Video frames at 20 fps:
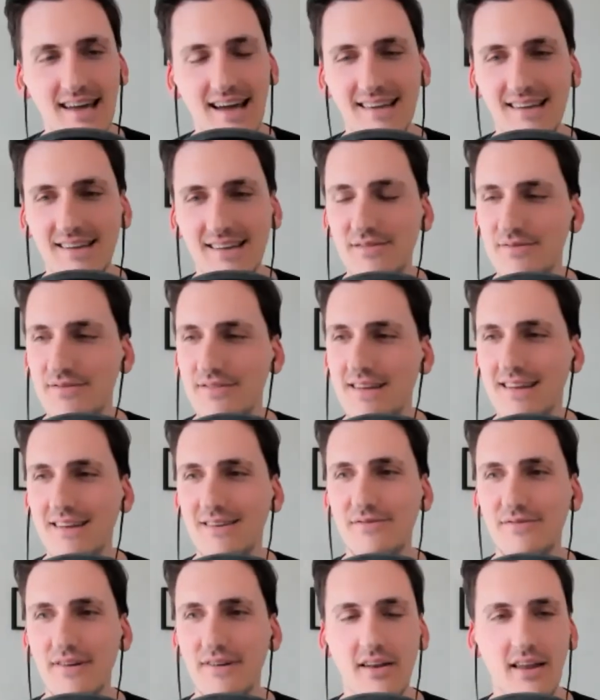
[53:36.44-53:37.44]
you
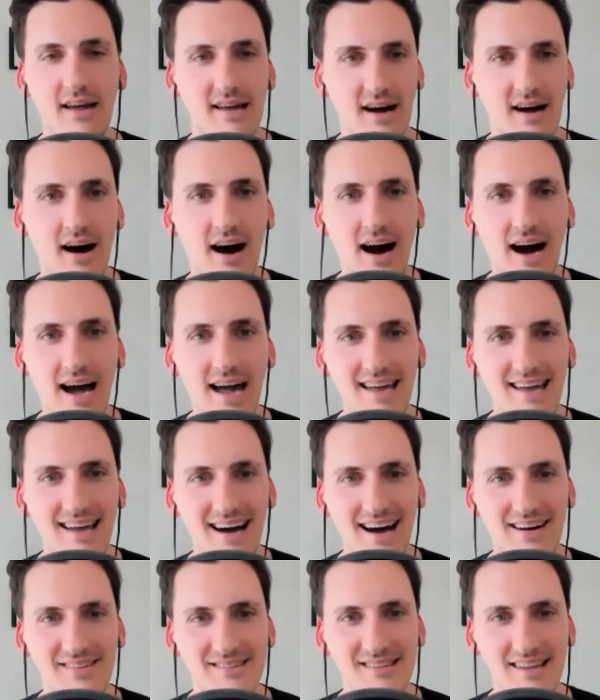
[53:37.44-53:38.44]
you felt like high.
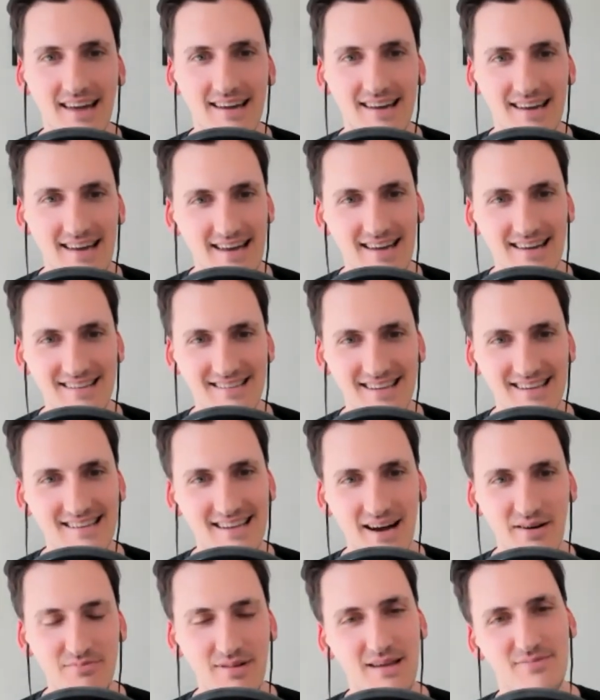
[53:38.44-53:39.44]
I was like, yeah. Is this
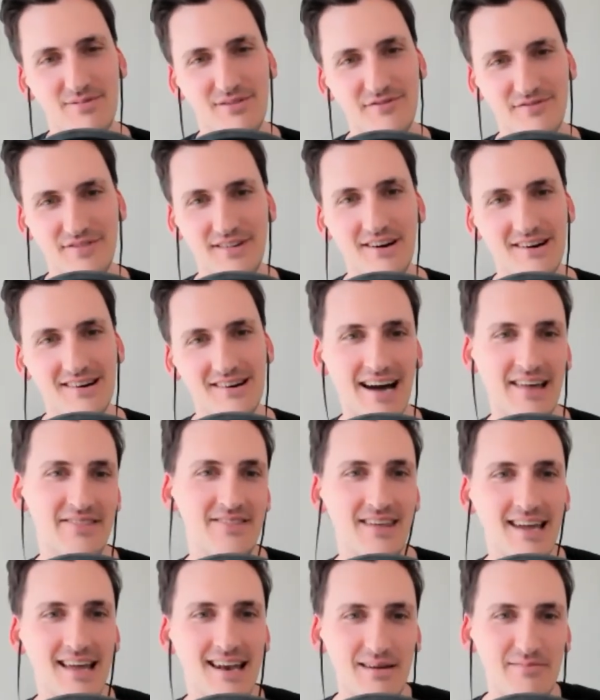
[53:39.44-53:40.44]
how people feel at
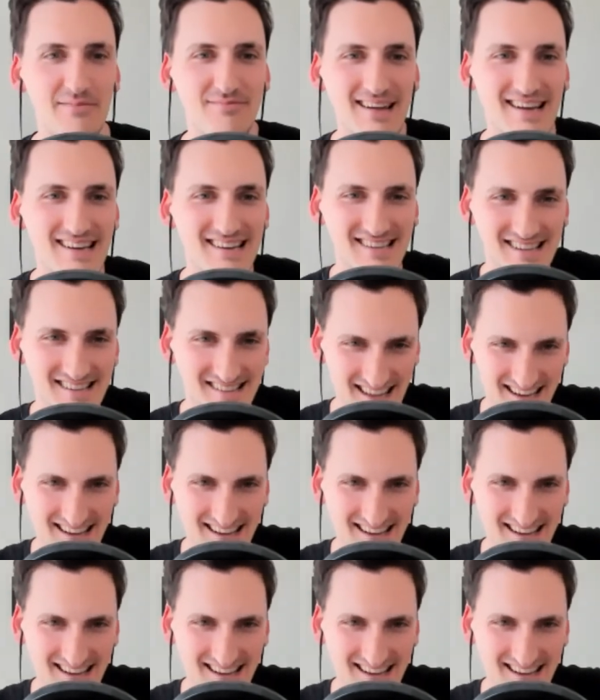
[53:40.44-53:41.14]
the Olympics? It's like